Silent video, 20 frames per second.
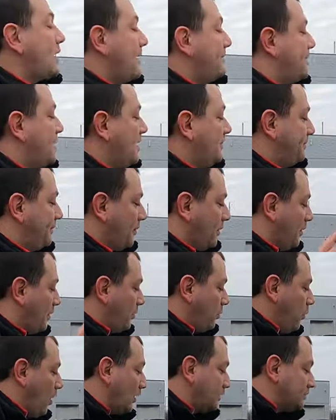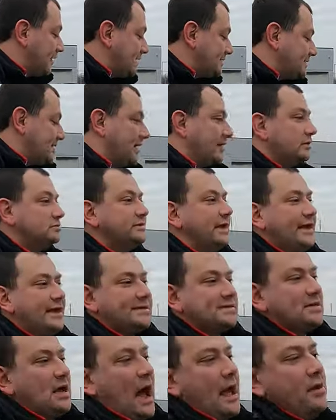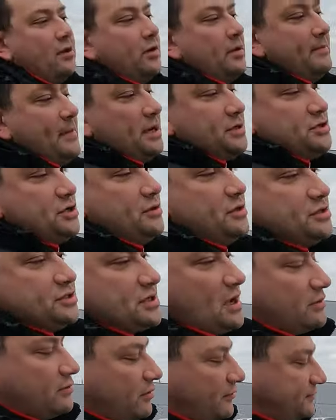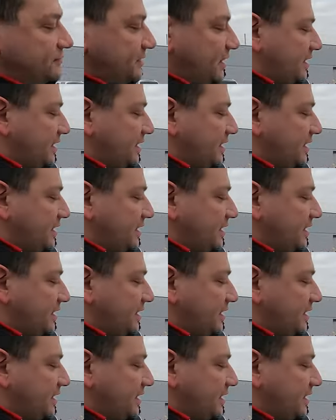wrap it up. One last thing, leaks. I already mentioned the sunroof